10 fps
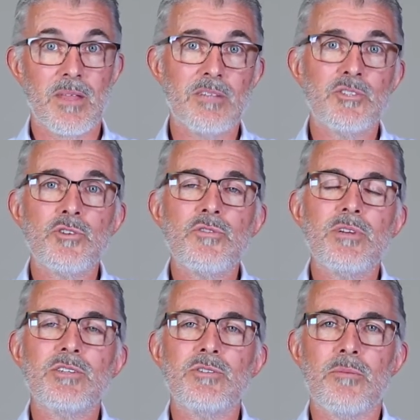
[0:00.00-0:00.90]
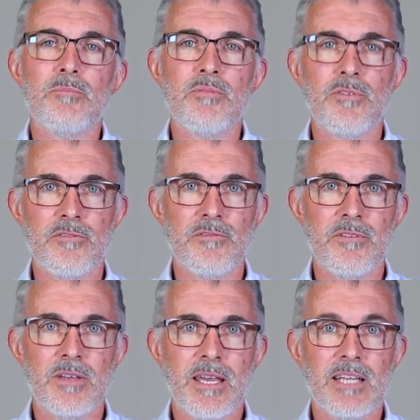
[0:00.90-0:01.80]
A story is not proof,
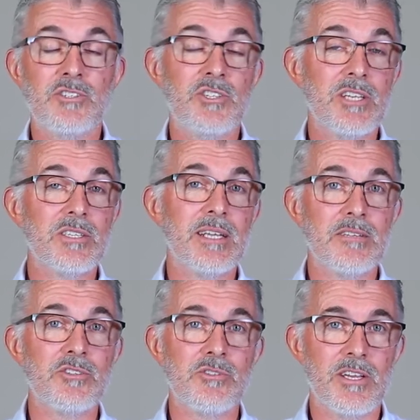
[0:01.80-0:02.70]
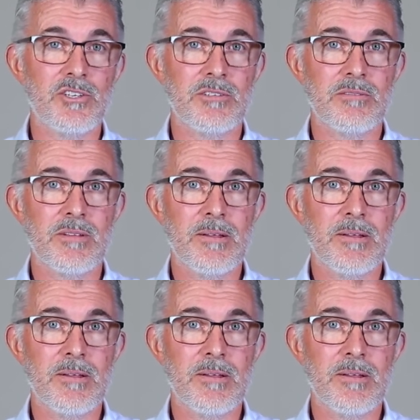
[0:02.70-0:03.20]
it's just an illustration.